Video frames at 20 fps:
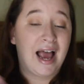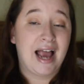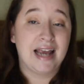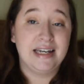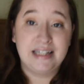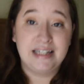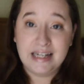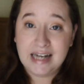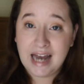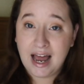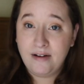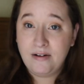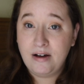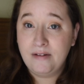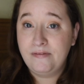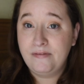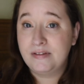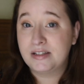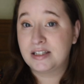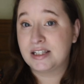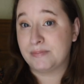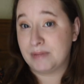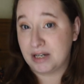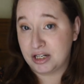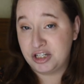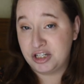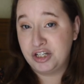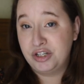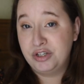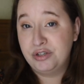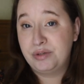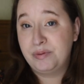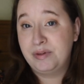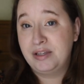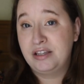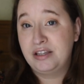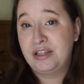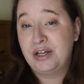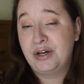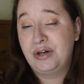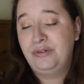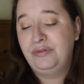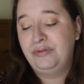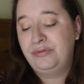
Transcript: I did have some issues with it though.